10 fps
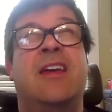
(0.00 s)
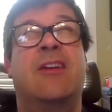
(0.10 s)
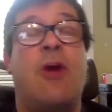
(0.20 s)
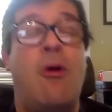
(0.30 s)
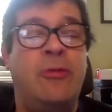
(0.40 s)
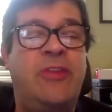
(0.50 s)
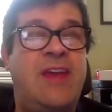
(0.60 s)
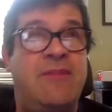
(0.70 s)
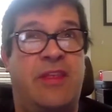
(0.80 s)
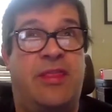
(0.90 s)
The whole
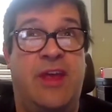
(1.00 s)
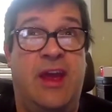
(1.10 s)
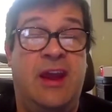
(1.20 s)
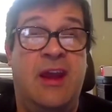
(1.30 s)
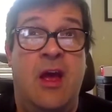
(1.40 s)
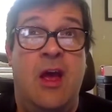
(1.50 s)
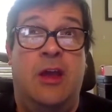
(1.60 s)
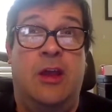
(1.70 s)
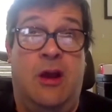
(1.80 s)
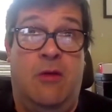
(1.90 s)
diva thing,
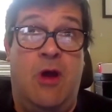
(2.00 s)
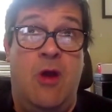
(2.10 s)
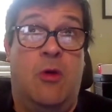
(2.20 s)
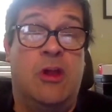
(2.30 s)
well,